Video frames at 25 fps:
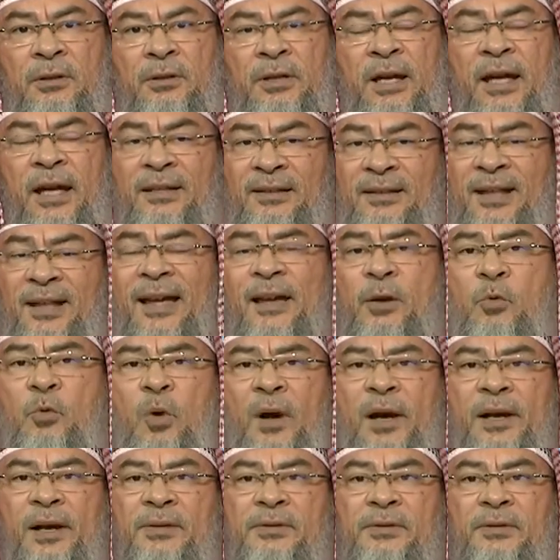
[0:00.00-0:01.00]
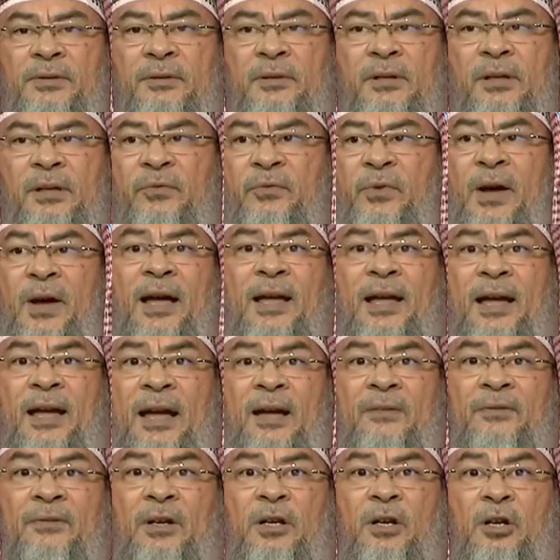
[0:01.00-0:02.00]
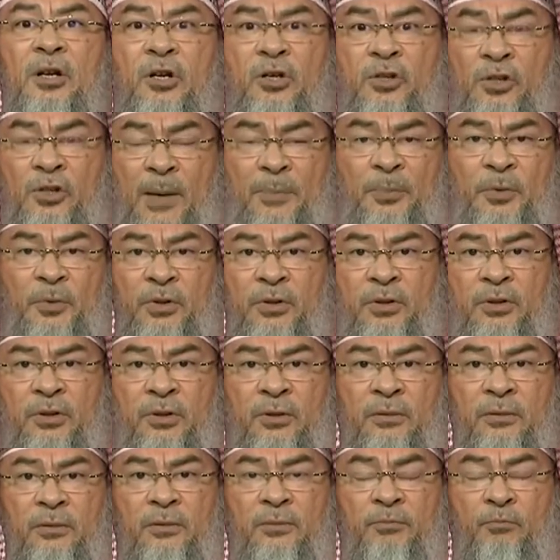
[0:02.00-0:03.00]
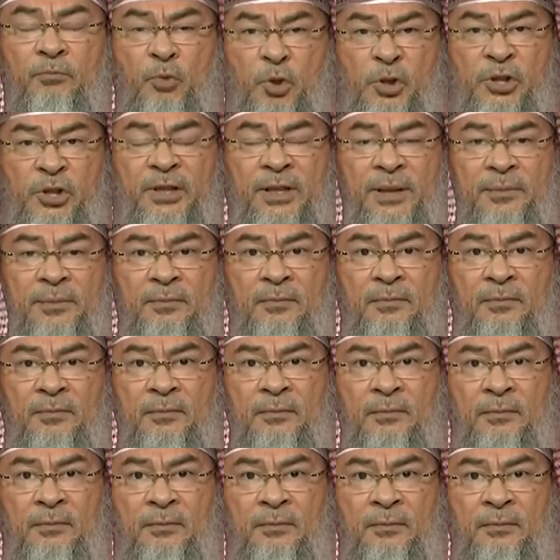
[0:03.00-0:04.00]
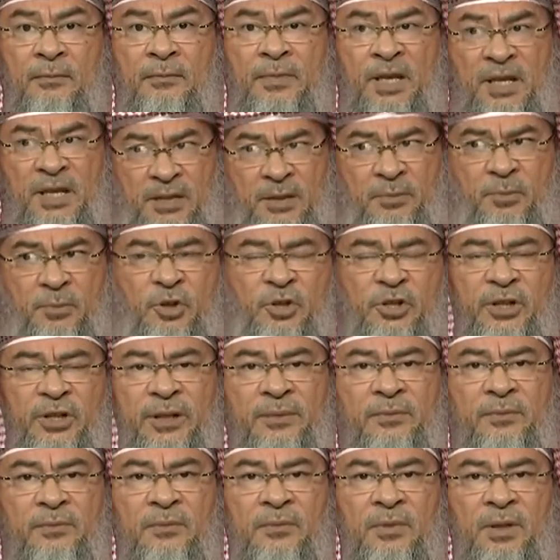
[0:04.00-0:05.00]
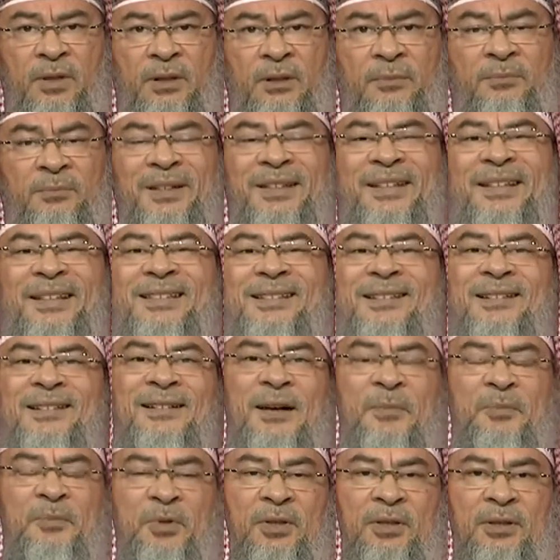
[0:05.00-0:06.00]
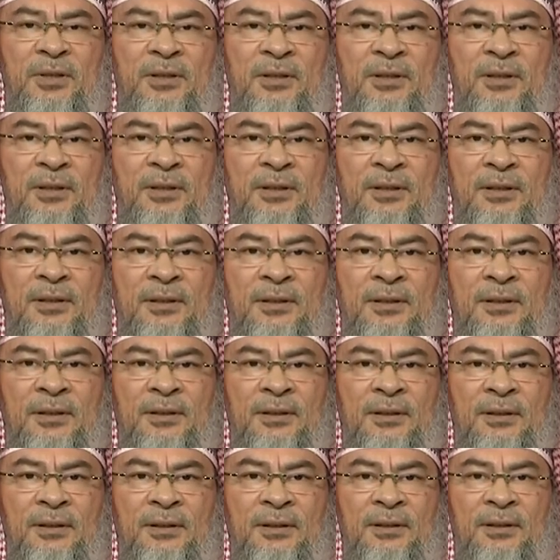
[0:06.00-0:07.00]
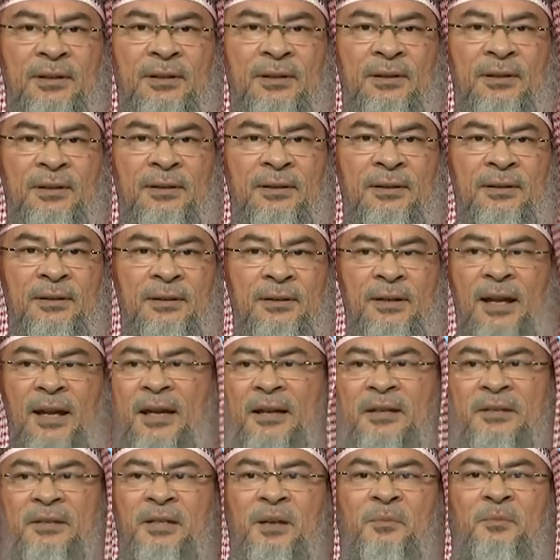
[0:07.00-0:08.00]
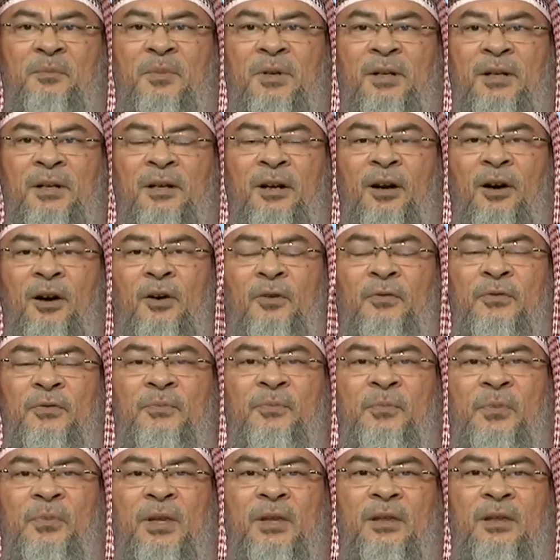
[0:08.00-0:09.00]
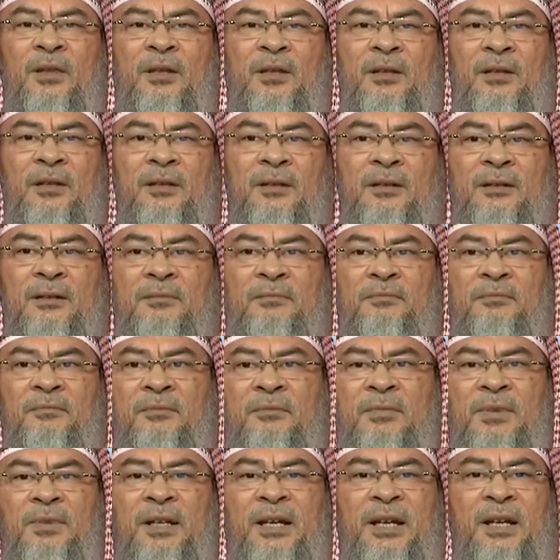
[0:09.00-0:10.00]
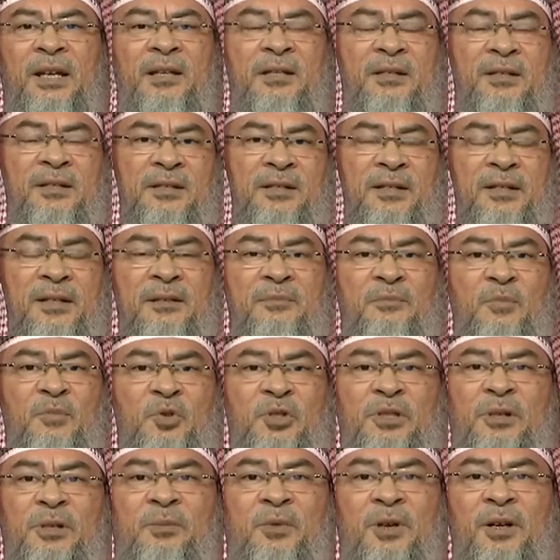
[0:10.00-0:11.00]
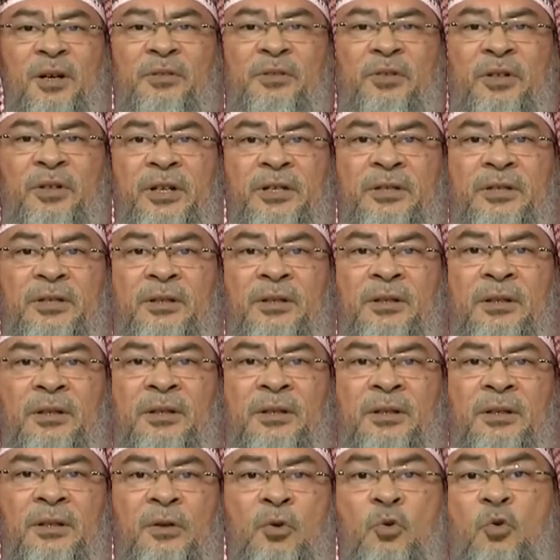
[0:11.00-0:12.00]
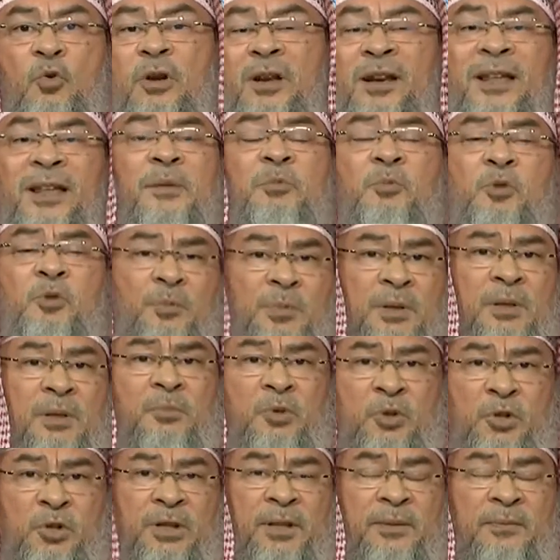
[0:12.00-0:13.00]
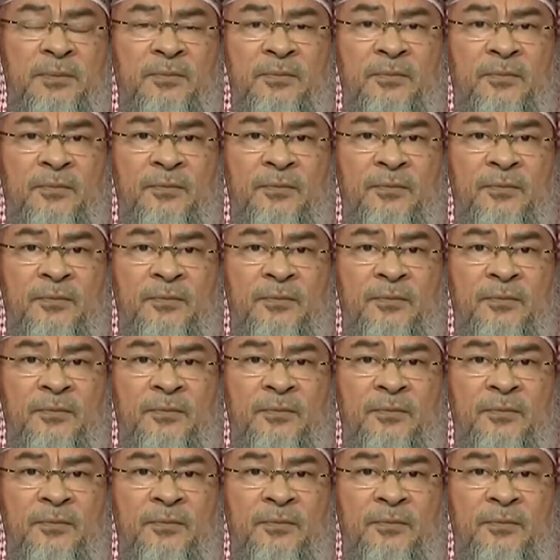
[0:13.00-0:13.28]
And likewise, if I have a corrupt Muslim, he's a Muslim, but he's corrupt. Like some of the leaders in Muslim countries who claim to be Muslim,